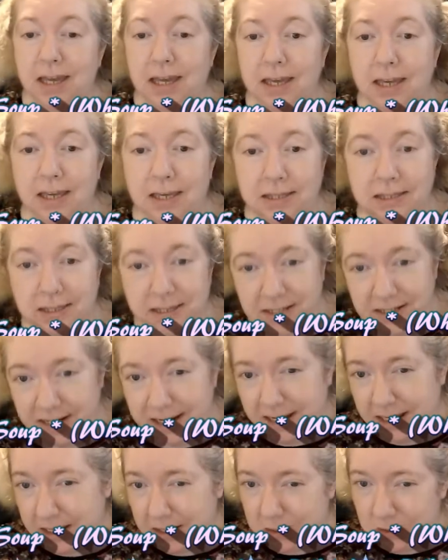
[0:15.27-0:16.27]
In
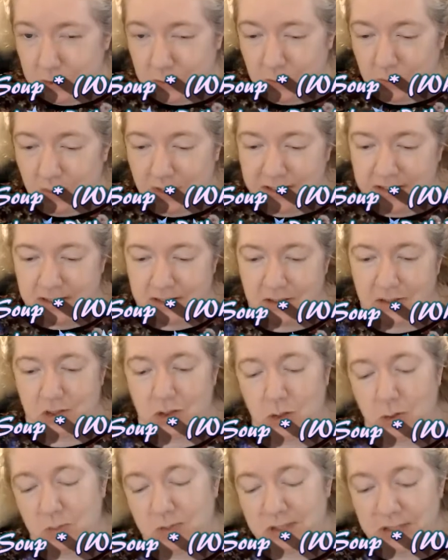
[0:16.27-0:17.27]
today's What's the
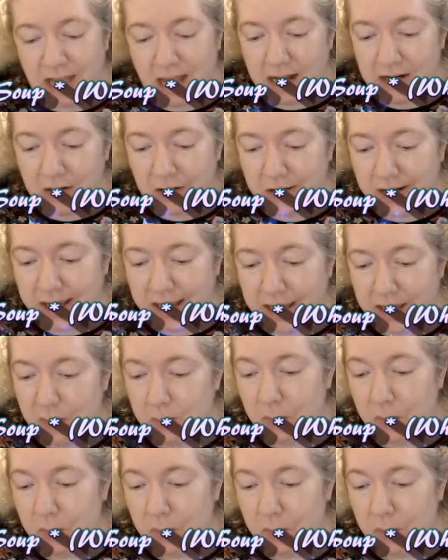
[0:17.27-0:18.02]
Soup Saturday,